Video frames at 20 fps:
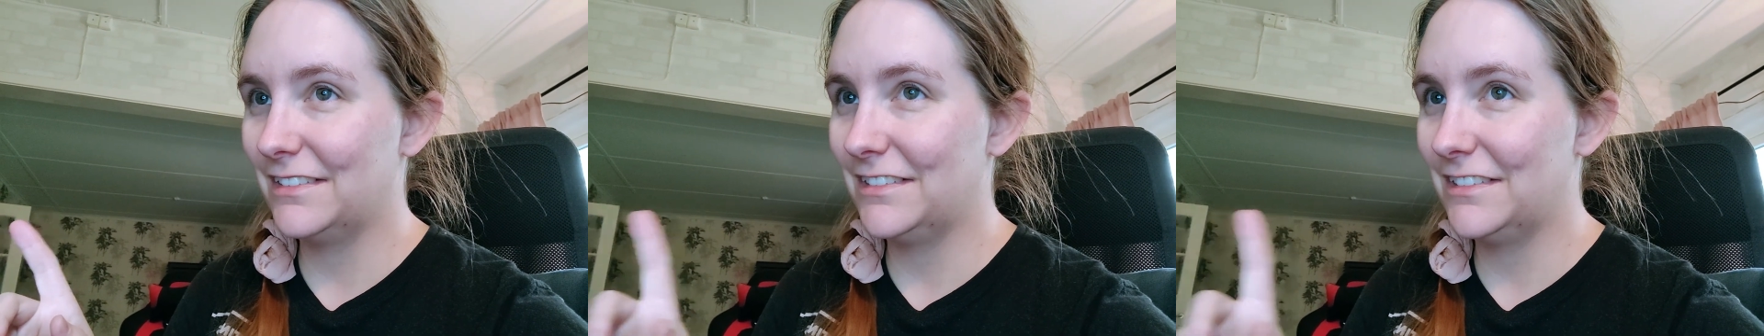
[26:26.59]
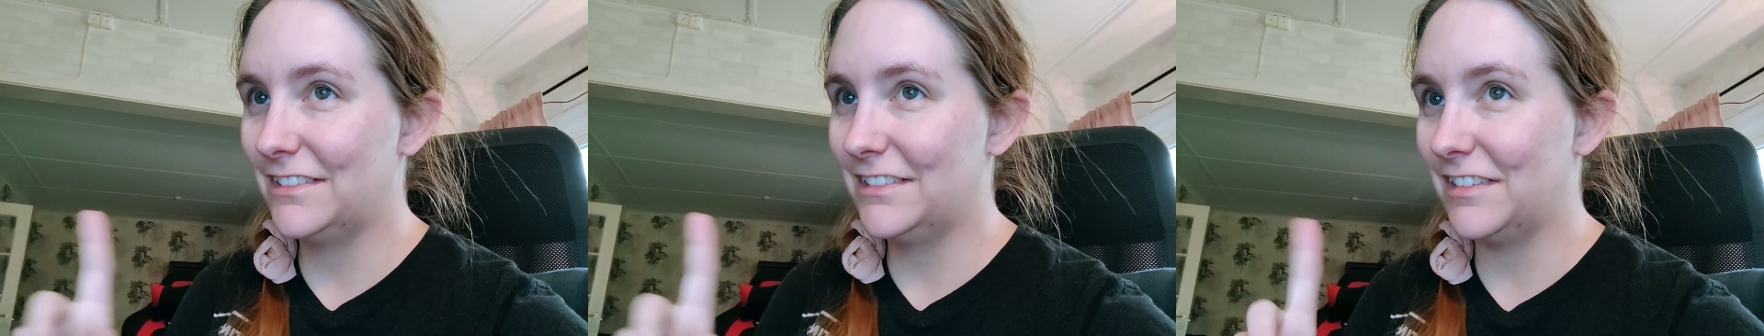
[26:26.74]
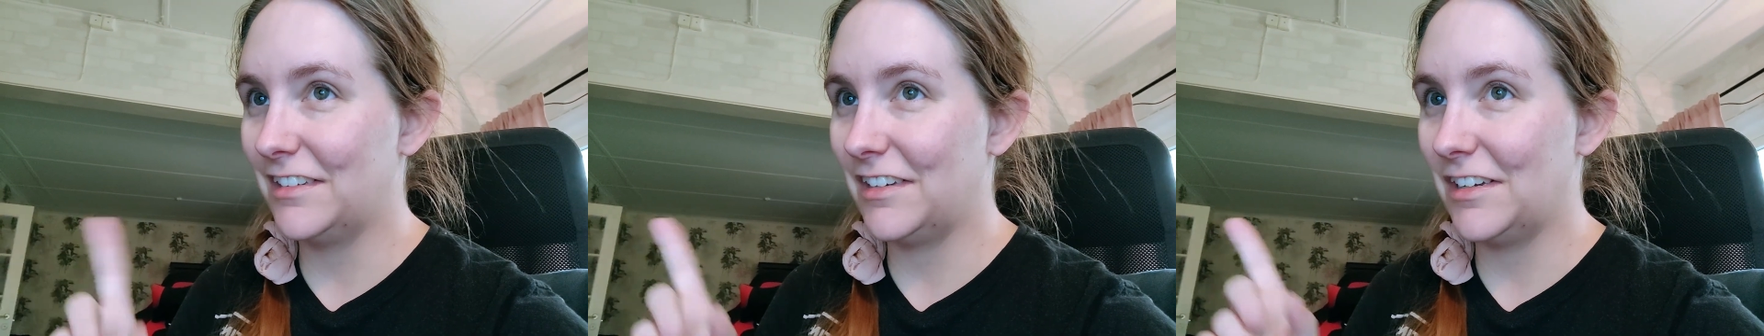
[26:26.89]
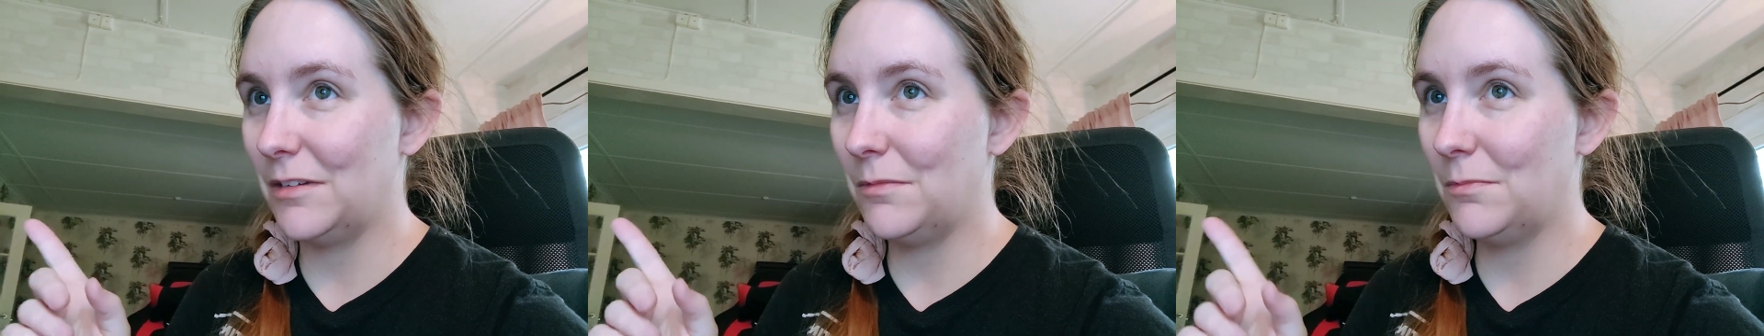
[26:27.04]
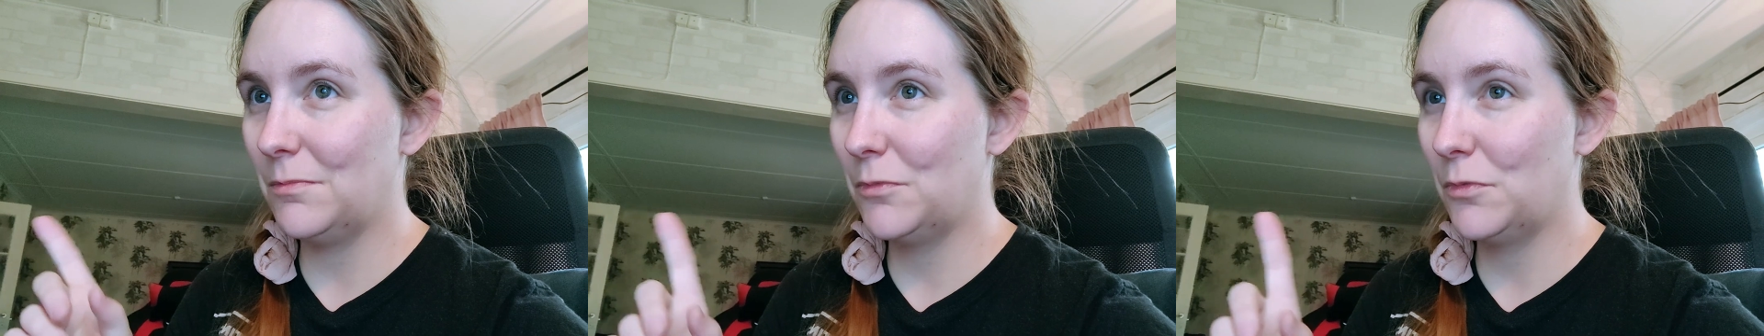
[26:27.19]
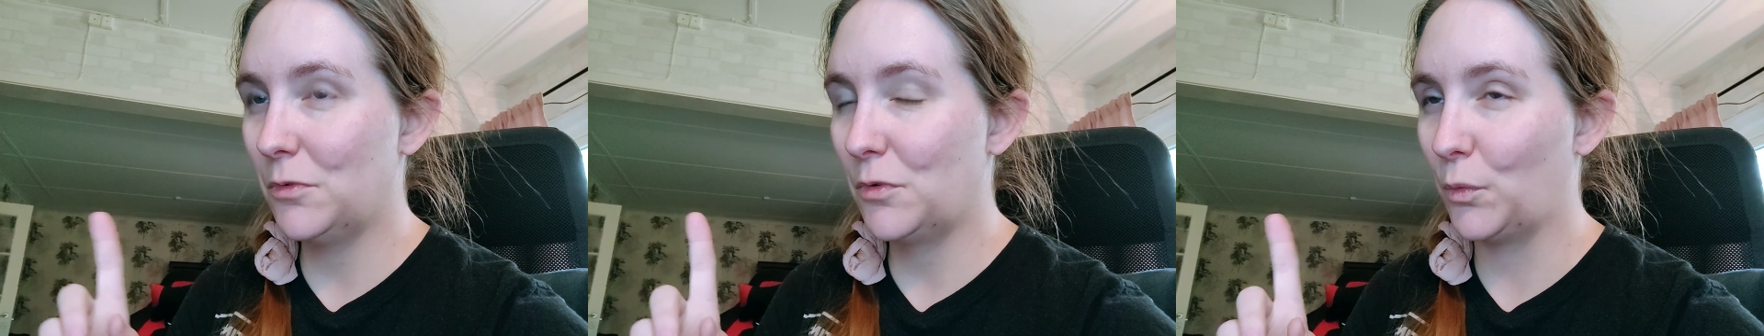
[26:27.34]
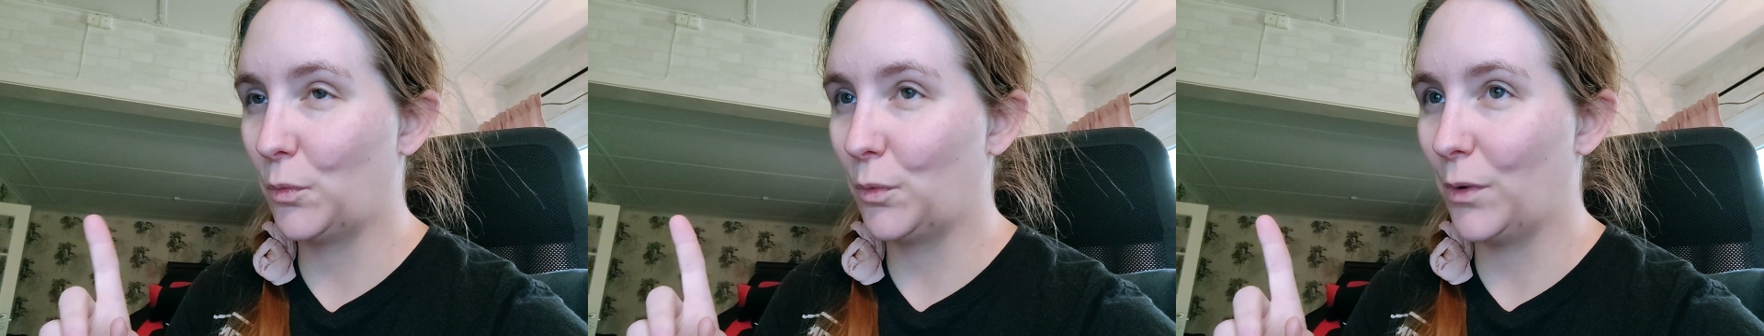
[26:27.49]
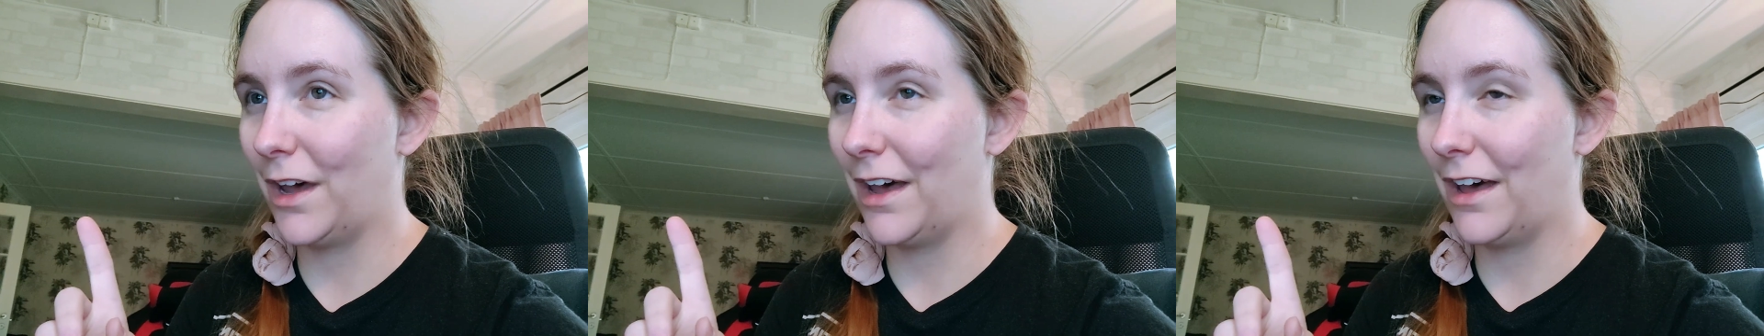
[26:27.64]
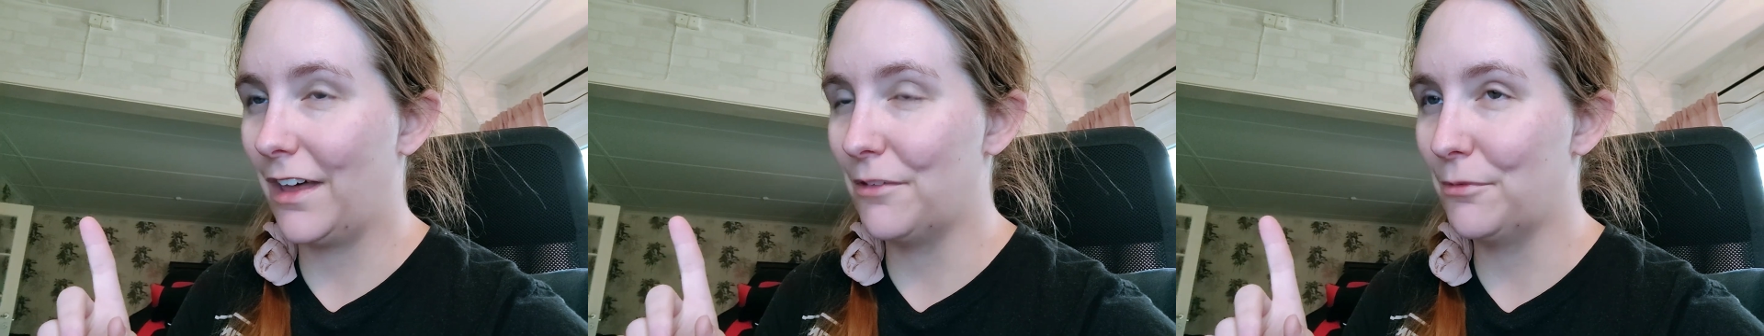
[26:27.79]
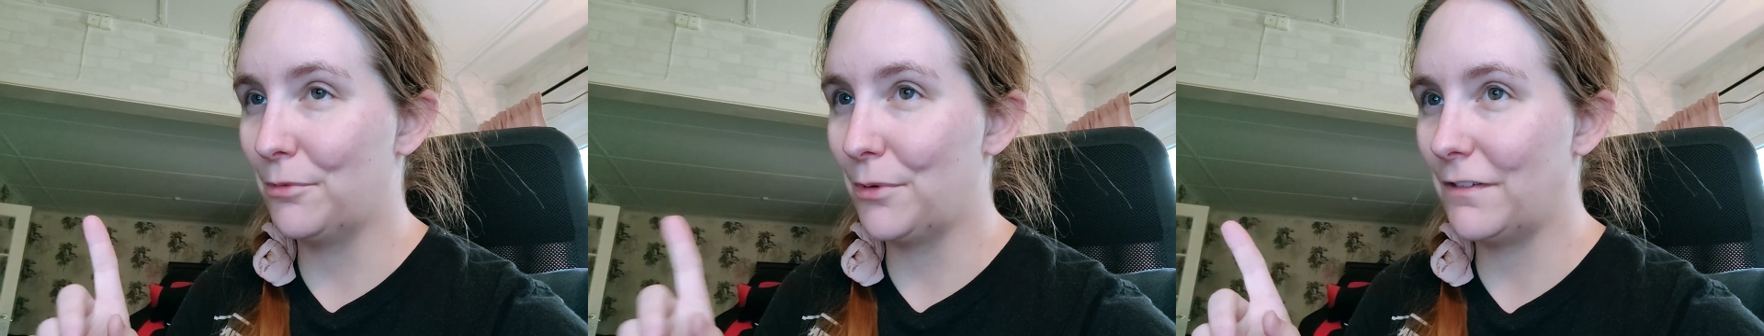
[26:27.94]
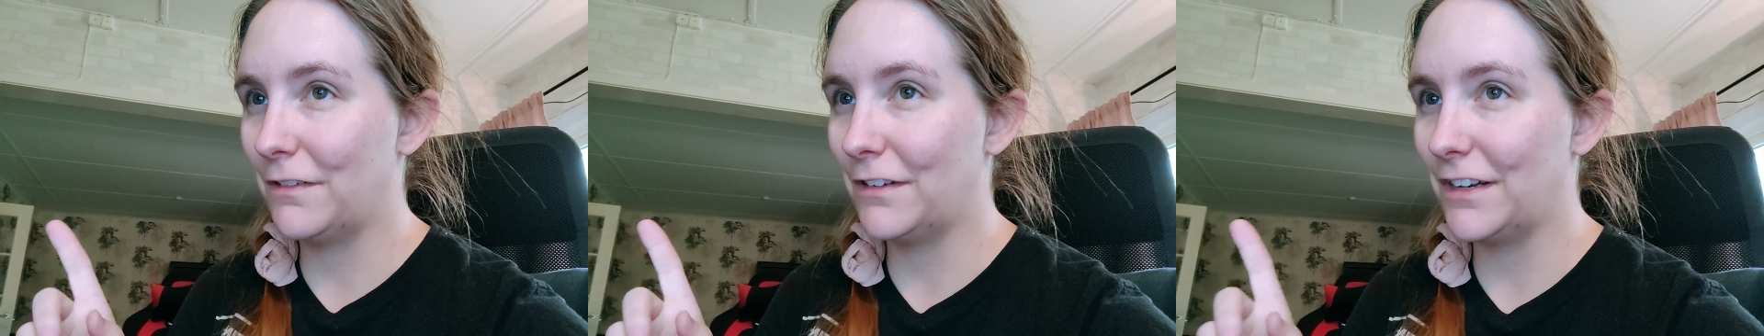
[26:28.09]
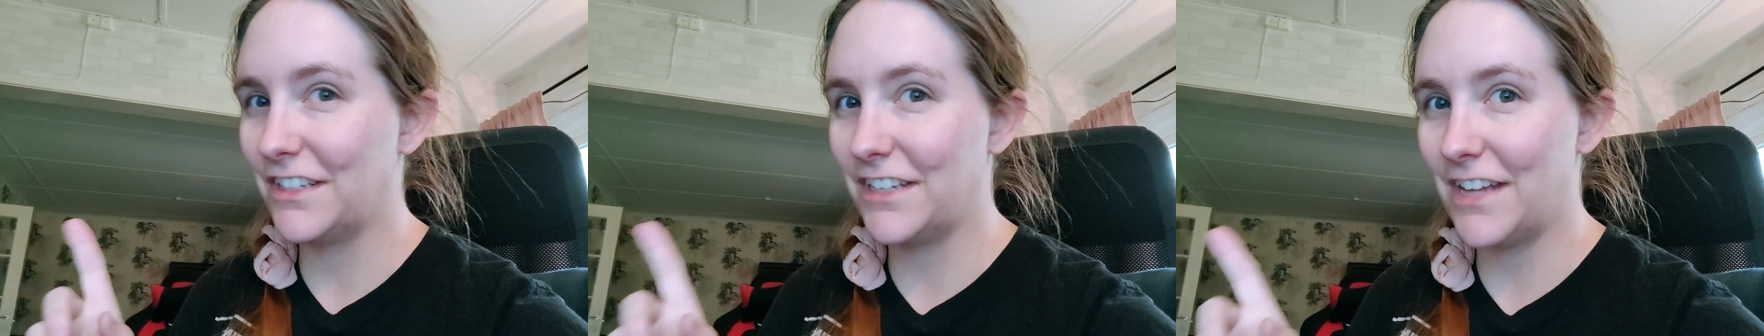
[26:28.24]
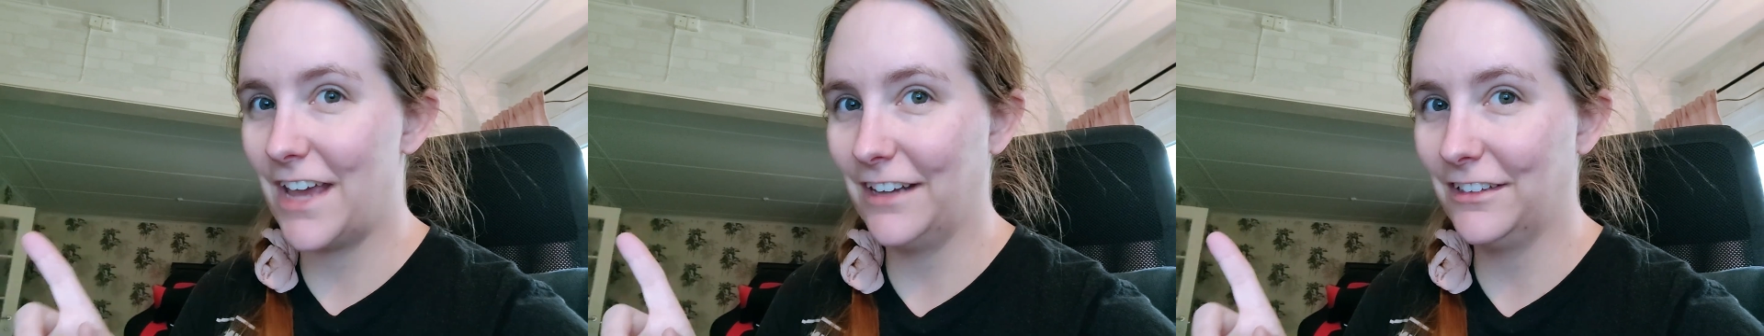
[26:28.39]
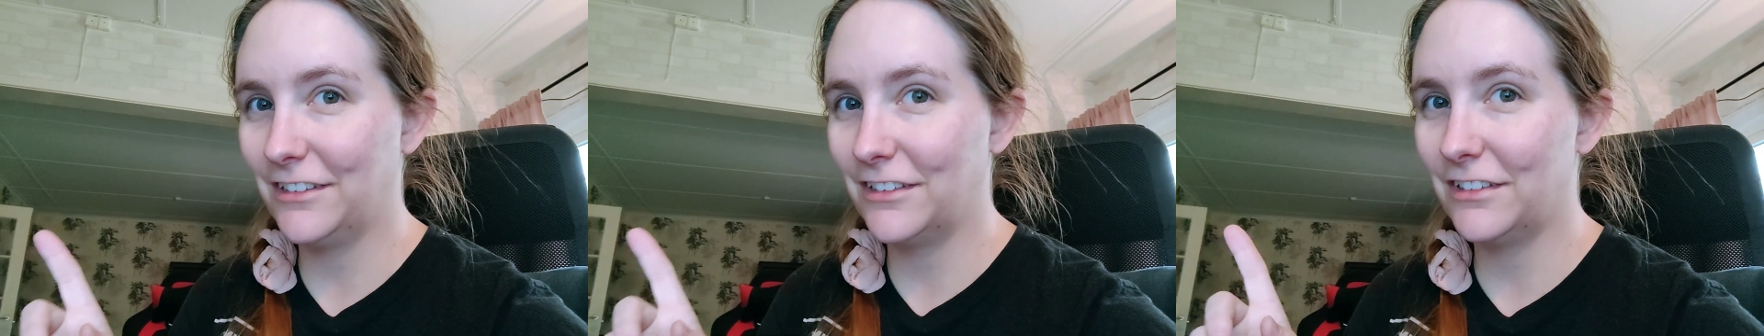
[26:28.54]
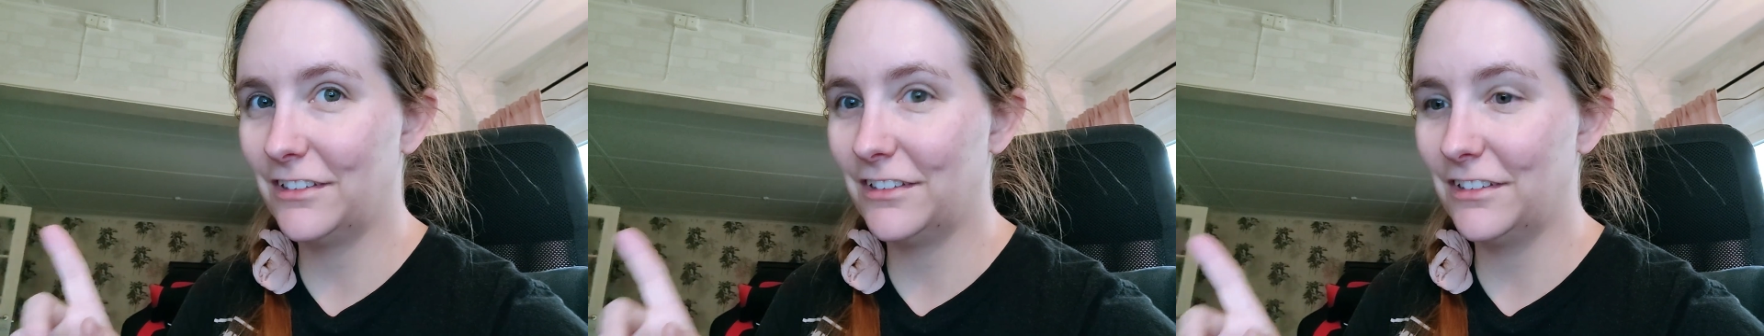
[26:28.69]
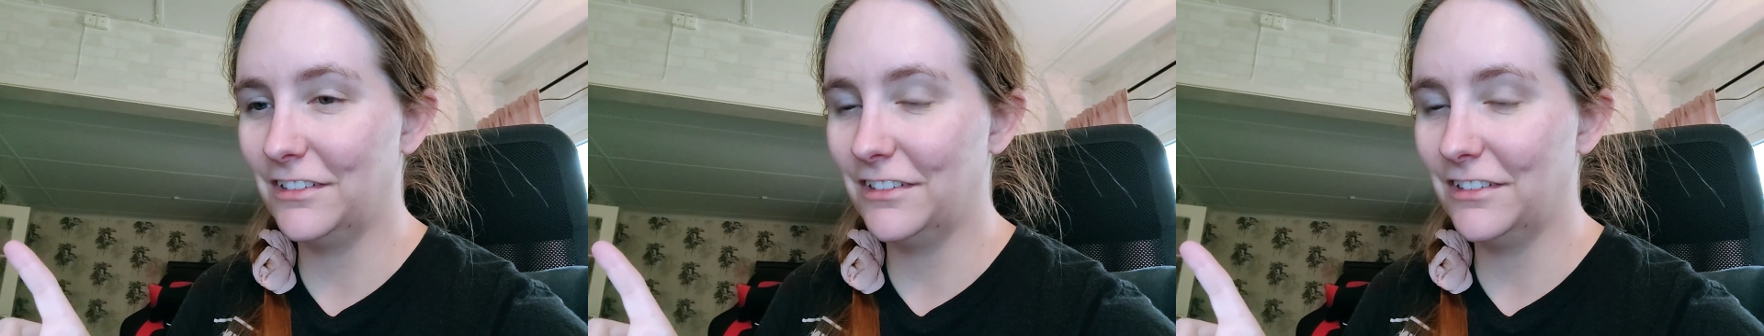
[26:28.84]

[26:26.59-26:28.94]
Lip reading: seam where the ruffle attaches